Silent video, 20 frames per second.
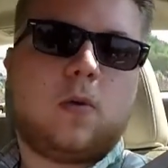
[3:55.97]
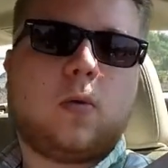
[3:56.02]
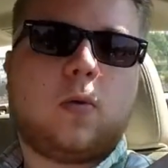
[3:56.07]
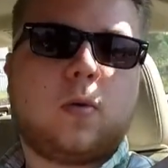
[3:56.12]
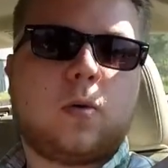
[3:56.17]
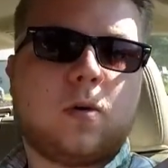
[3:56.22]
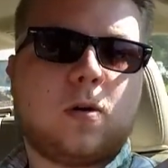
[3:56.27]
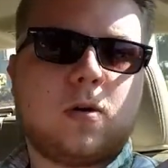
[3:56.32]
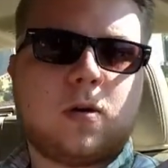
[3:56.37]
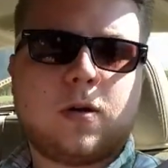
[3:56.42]

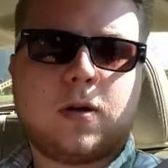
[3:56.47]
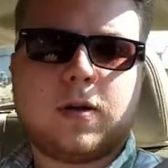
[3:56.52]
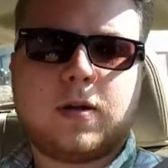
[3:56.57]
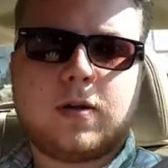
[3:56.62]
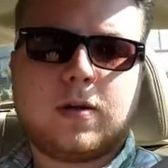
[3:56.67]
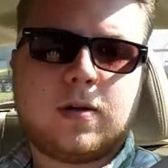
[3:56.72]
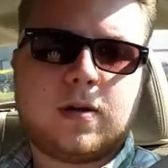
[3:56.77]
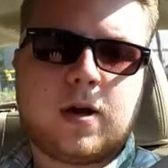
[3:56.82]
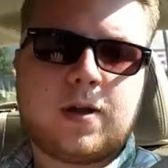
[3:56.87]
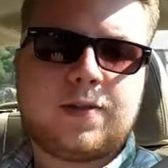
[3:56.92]
Or,
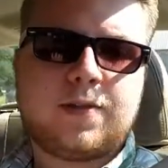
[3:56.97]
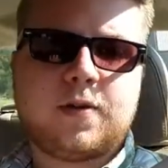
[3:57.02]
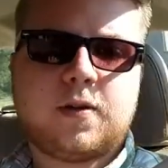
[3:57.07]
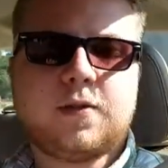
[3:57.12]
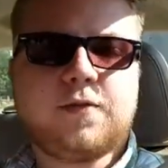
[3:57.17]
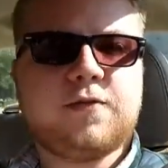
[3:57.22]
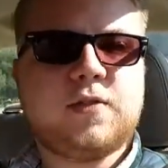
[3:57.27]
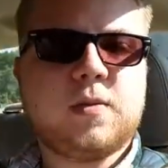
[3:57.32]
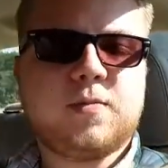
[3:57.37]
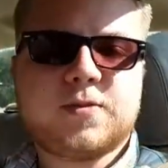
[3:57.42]
on
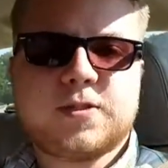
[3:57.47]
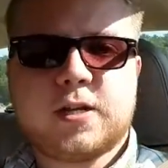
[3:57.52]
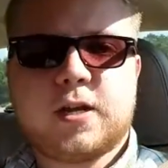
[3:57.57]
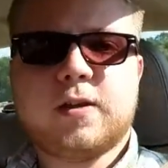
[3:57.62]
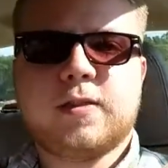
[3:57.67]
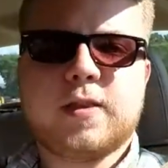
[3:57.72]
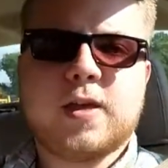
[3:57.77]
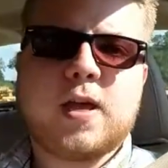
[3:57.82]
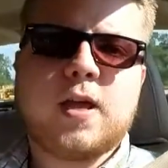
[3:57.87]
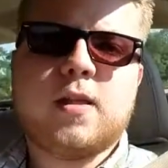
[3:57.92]
the flip
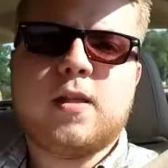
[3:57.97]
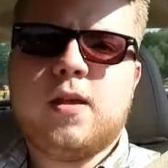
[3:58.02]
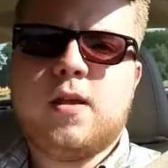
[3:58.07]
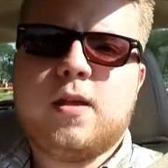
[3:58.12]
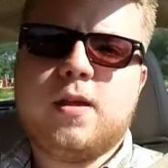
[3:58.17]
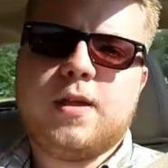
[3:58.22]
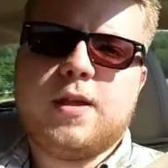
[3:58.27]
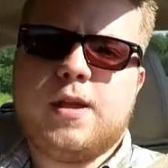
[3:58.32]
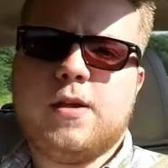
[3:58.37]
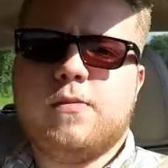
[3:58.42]
side of that,
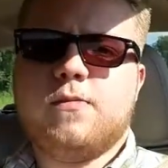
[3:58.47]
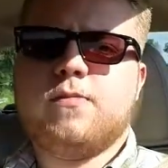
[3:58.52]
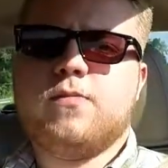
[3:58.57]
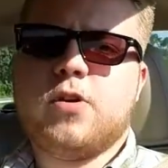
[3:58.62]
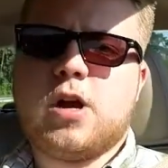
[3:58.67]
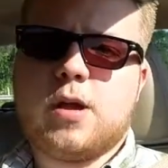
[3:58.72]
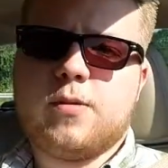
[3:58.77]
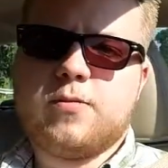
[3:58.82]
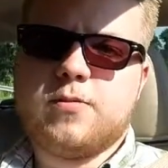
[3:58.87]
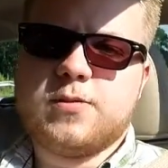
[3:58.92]
it
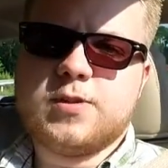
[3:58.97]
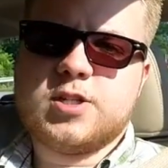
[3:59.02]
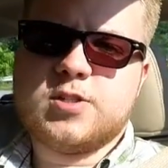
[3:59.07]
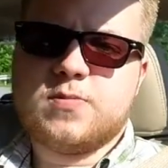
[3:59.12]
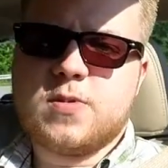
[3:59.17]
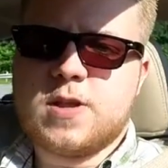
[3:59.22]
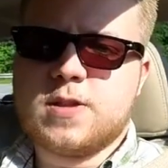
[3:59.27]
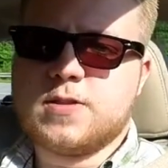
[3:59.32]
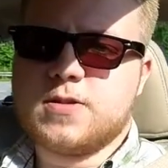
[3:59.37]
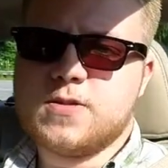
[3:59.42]
probably
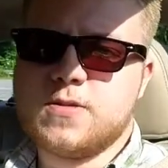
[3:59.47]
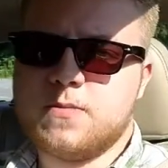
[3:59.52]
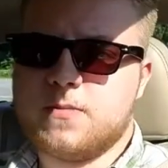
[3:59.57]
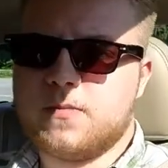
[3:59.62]
spent